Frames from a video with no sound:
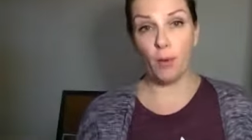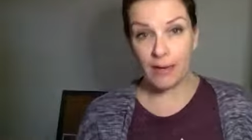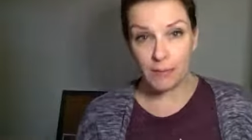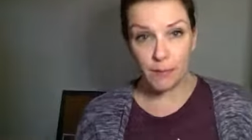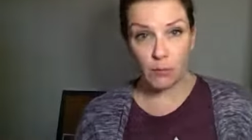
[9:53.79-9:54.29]

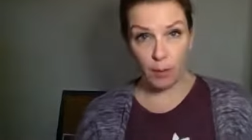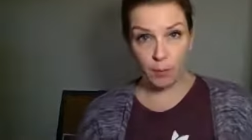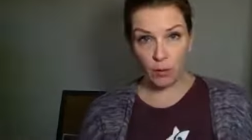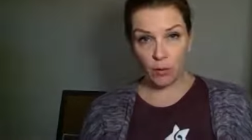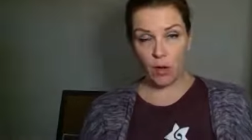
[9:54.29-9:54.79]
respiratory
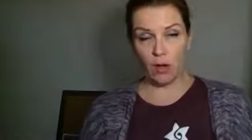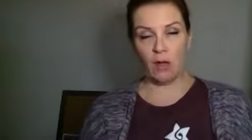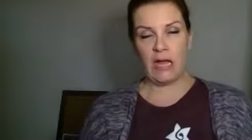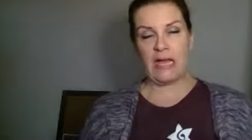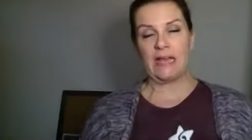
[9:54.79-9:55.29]
protocol
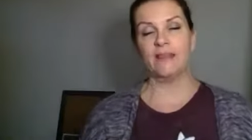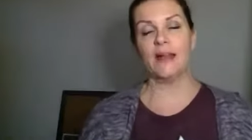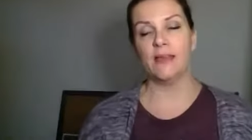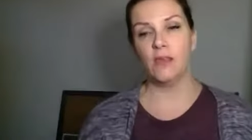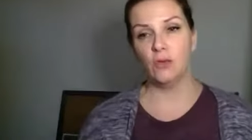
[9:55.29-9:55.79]
that I
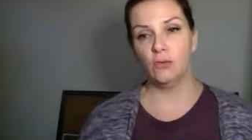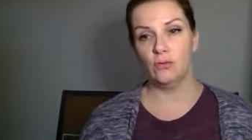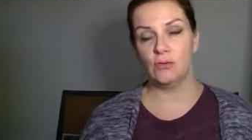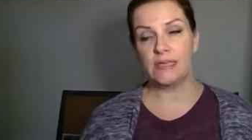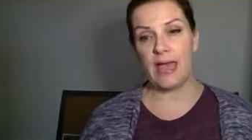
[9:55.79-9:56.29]
use,